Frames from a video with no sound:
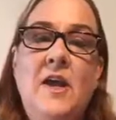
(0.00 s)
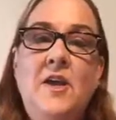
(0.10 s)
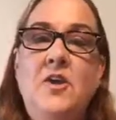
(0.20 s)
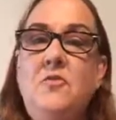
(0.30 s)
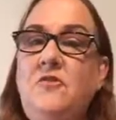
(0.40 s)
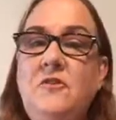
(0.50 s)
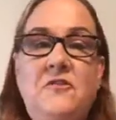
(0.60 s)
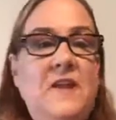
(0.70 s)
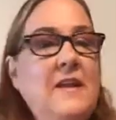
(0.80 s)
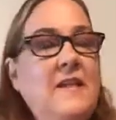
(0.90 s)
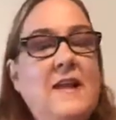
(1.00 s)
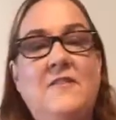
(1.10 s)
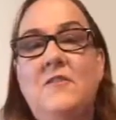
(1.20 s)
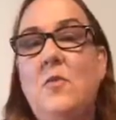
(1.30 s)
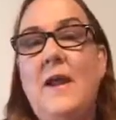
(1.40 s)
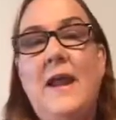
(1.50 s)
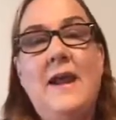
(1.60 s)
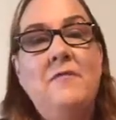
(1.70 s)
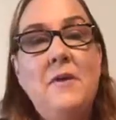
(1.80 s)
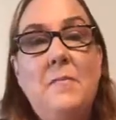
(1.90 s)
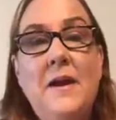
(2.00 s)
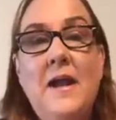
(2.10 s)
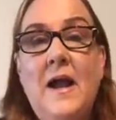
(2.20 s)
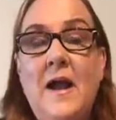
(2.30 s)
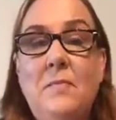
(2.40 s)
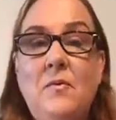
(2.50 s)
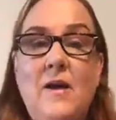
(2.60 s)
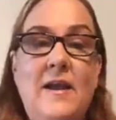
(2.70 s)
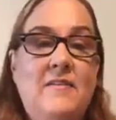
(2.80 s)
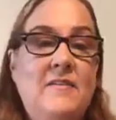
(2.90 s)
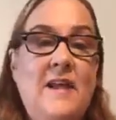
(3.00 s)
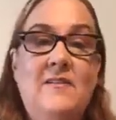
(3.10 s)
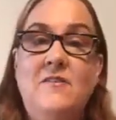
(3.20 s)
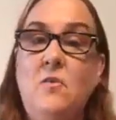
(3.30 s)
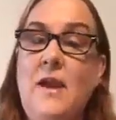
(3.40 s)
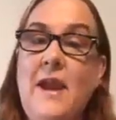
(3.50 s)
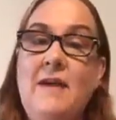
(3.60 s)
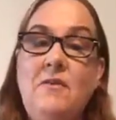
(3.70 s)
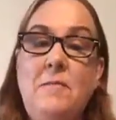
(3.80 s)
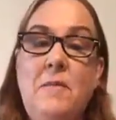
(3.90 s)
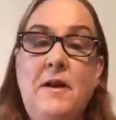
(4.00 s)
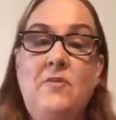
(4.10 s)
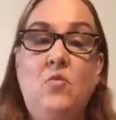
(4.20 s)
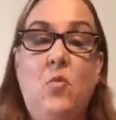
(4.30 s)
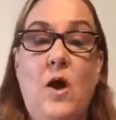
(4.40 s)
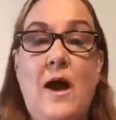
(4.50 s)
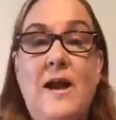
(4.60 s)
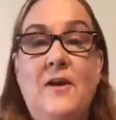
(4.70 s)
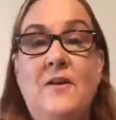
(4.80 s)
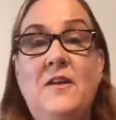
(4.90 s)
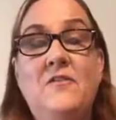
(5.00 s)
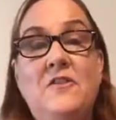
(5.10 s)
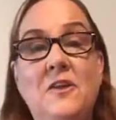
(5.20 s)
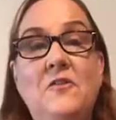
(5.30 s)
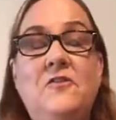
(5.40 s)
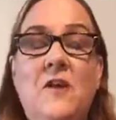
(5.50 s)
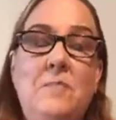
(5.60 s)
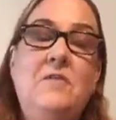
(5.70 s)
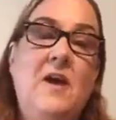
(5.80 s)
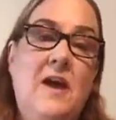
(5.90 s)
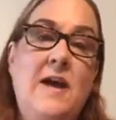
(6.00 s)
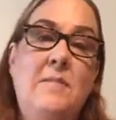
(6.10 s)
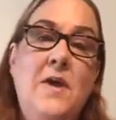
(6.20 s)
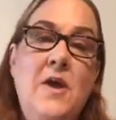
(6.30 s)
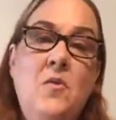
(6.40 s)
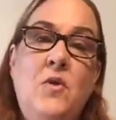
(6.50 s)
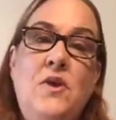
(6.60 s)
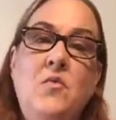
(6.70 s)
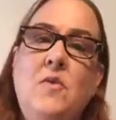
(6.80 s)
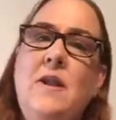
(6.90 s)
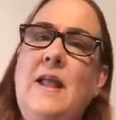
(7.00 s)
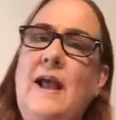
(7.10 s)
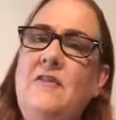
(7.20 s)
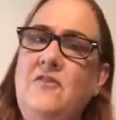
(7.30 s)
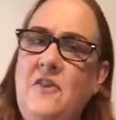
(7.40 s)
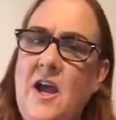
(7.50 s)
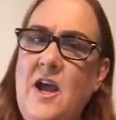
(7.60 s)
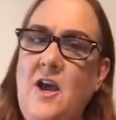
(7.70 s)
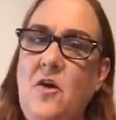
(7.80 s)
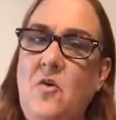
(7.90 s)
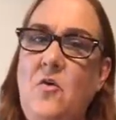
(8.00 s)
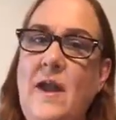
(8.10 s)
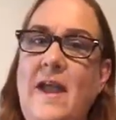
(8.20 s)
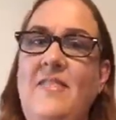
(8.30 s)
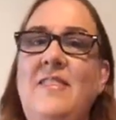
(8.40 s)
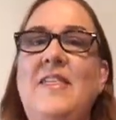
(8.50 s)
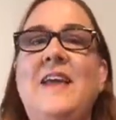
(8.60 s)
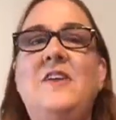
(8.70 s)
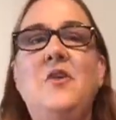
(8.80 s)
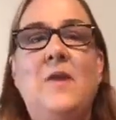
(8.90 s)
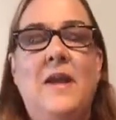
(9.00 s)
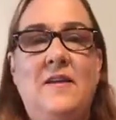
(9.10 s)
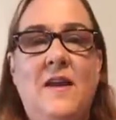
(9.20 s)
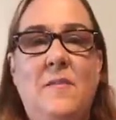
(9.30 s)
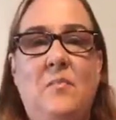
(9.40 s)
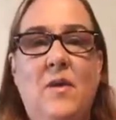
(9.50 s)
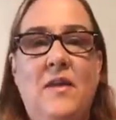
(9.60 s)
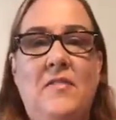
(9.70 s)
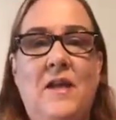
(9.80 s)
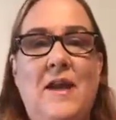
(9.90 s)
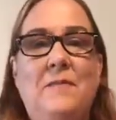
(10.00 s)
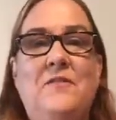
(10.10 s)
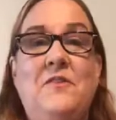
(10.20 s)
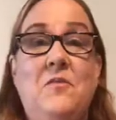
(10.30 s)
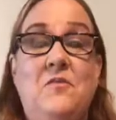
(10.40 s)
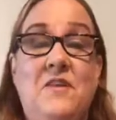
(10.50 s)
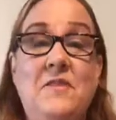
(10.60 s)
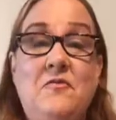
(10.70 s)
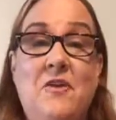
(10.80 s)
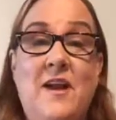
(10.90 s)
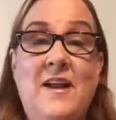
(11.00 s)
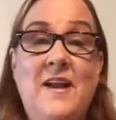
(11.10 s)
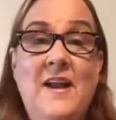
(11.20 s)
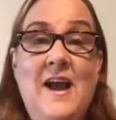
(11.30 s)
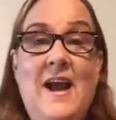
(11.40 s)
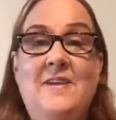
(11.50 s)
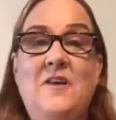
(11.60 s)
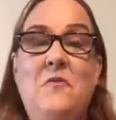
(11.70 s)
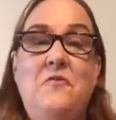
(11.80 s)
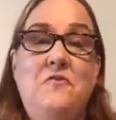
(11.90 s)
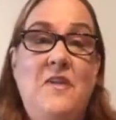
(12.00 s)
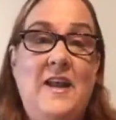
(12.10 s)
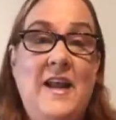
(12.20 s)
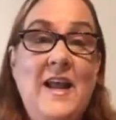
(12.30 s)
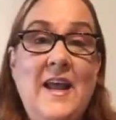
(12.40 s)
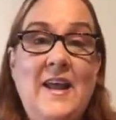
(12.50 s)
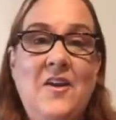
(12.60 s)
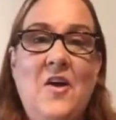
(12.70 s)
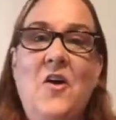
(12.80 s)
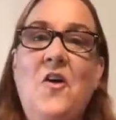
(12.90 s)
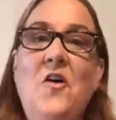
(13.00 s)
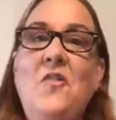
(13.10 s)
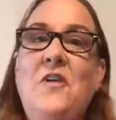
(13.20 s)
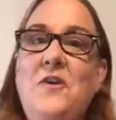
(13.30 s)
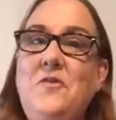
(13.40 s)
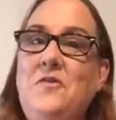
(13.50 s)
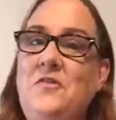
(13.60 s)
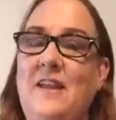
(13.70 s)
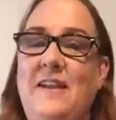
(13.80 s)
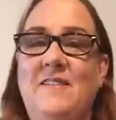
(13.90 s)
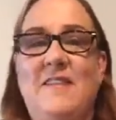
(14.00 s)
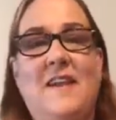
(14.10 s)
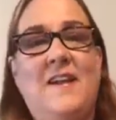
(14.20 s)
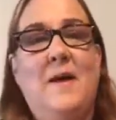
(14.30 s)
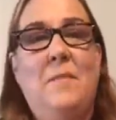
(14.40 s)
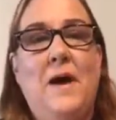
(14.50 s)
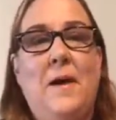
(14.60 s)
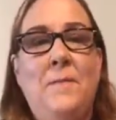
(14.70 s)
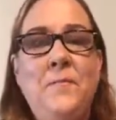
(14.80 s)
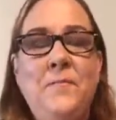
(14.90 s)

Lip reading: you just think that's the way everybody operates and that's the way everybody's wired until sometime when you realize no, and then you end up with, I'm so different, I don't fit in, all those things that come up.